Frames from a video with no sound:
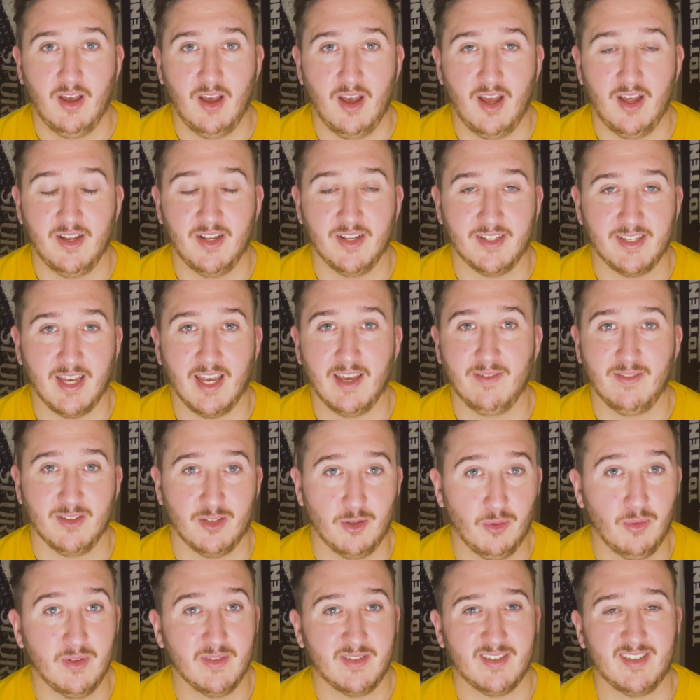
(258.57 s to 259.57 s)
and a Davis,
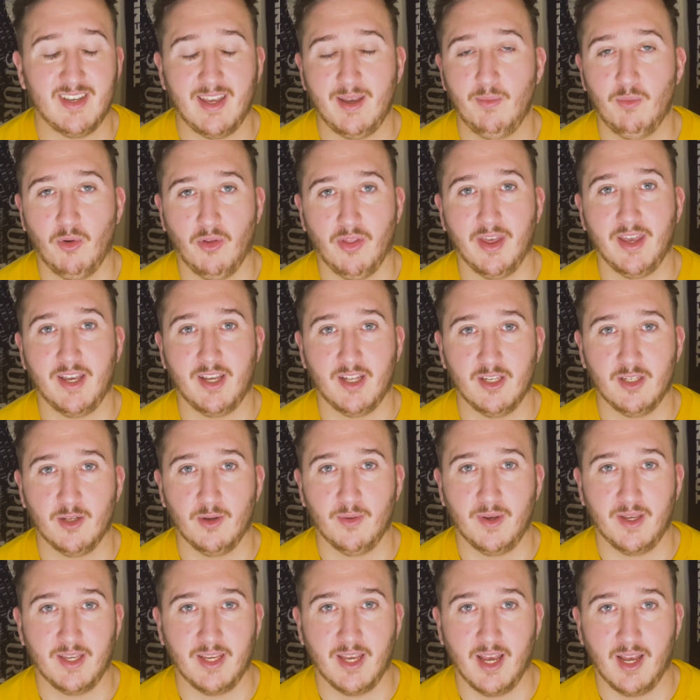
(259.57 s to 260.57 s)
who we've seen what they can do
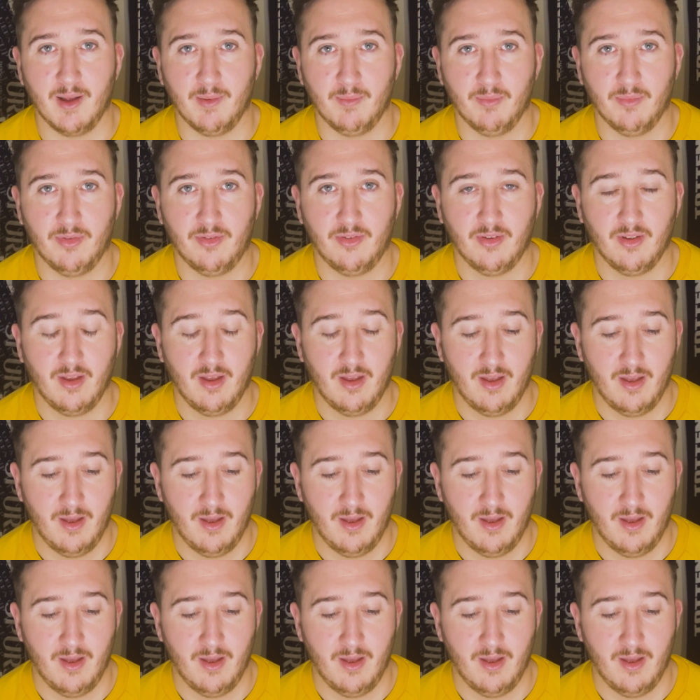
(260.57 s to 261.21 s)
in games.